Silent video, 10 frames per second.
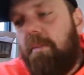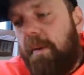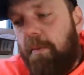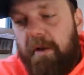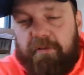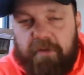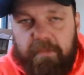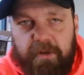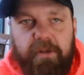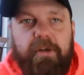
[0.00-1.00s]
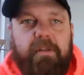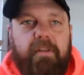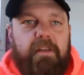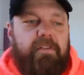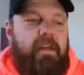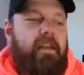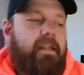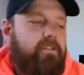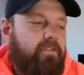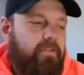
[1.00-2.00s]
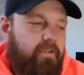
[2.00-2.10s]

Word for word: People make sure I'm good and things of that nature.